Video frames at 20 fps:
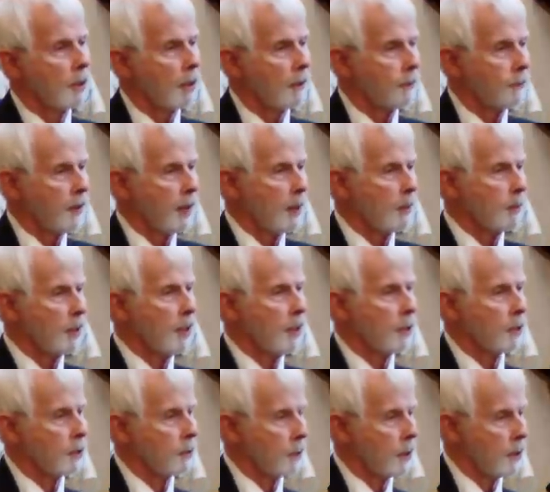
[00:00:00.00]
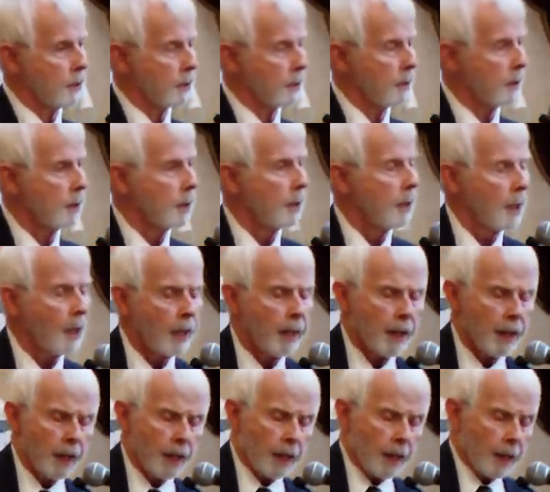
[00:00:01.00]
of family histories.
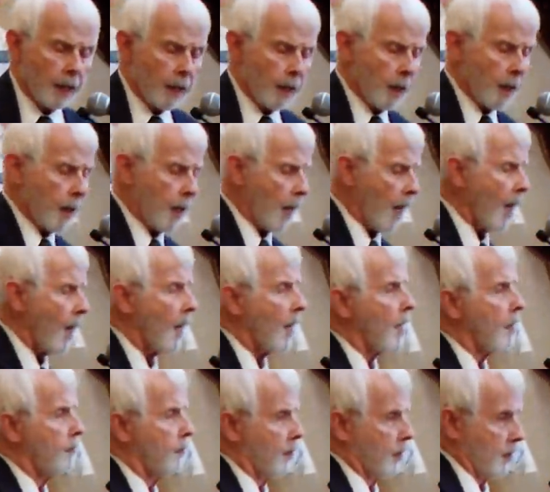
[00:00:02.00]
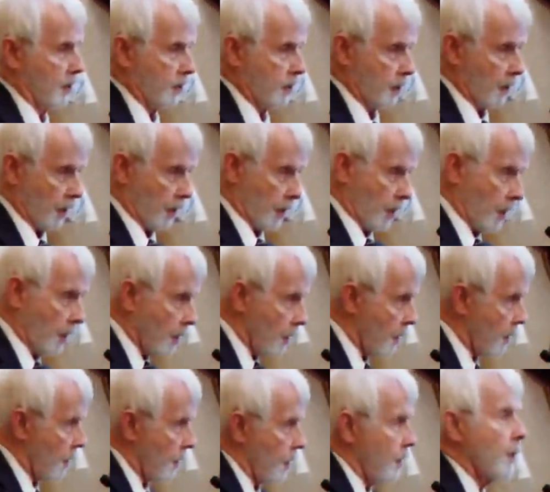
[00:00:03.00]
Obviously,
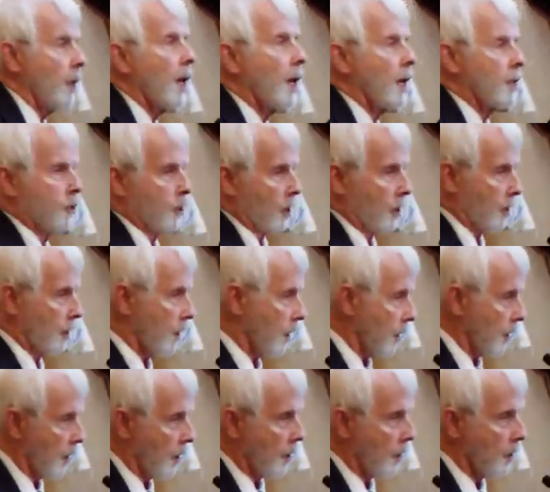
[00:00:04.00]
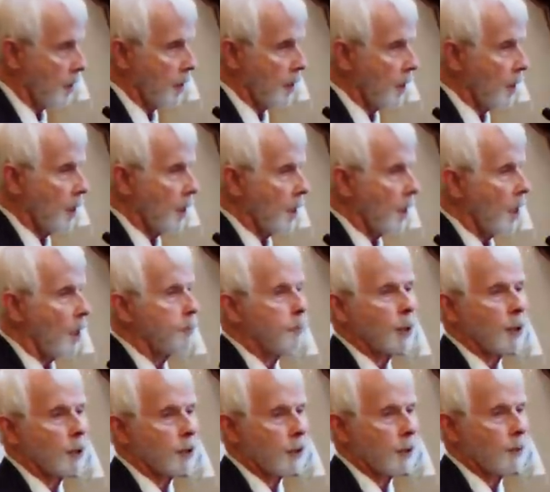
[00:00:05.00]
logically, a
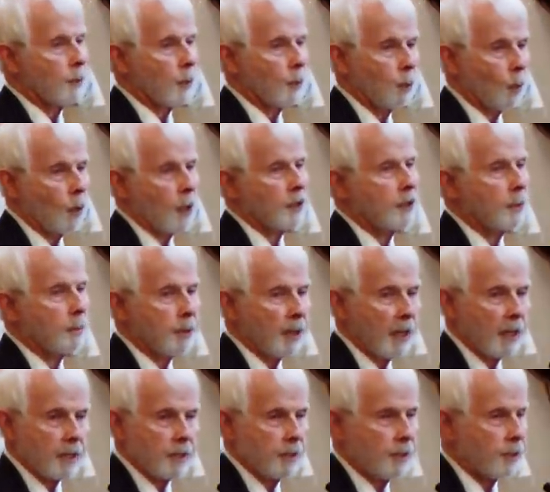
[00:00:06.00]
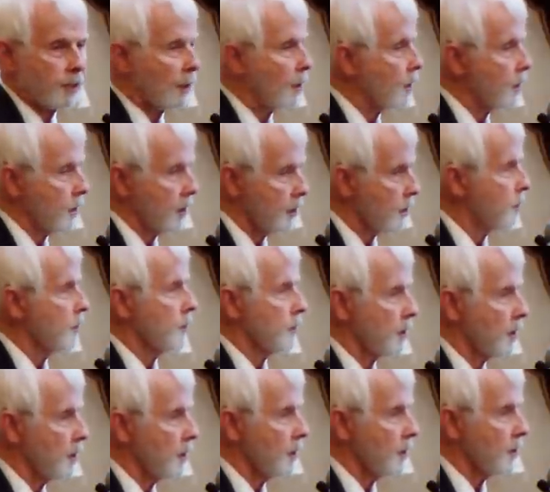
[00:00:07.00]
person would want to pass this on to his
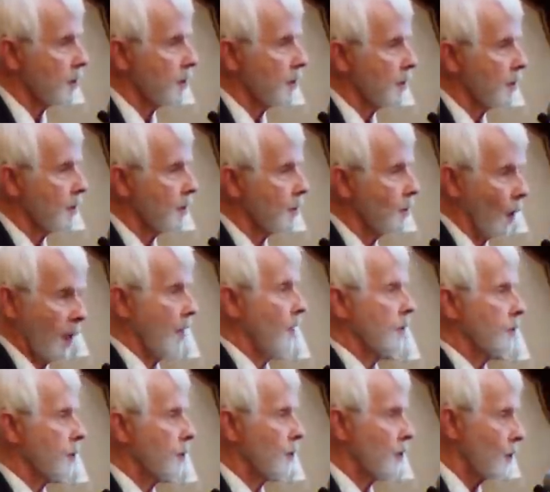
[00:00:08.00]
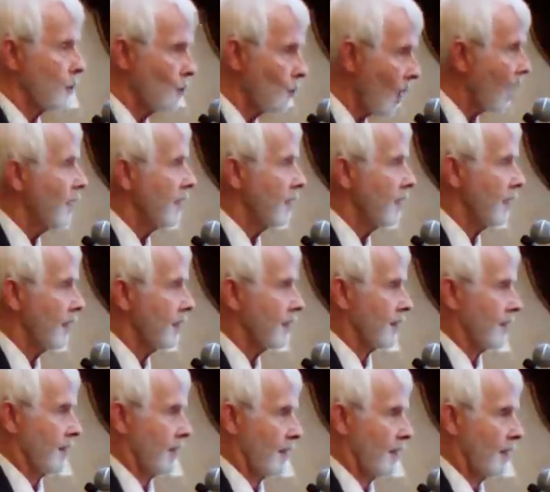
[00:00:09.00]
descendants. Where else is he writing it?